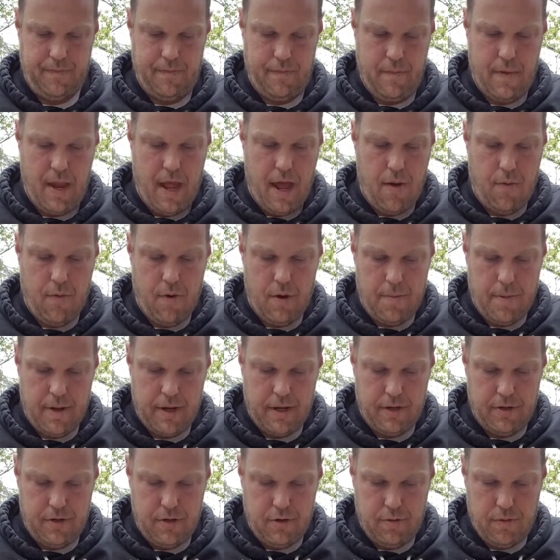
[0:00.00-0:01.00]
Now what am I going
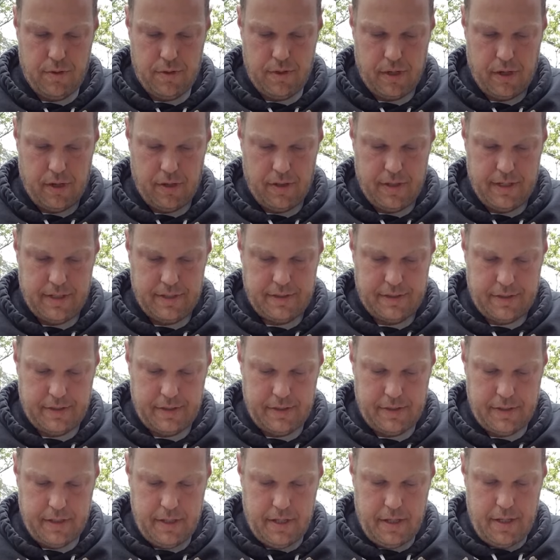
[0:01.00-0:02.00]
to do with all this?
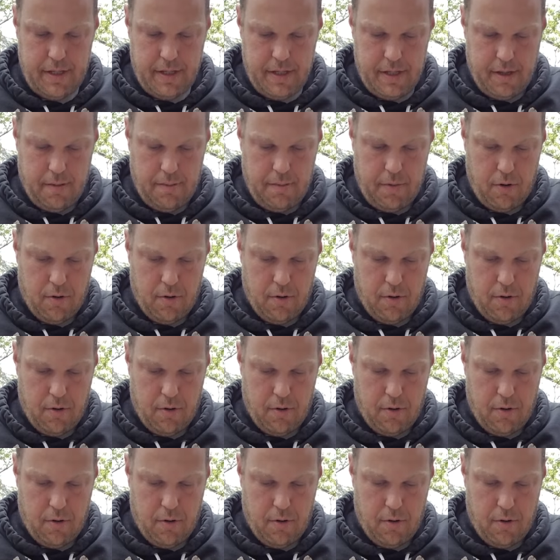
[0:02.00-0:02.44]
I'm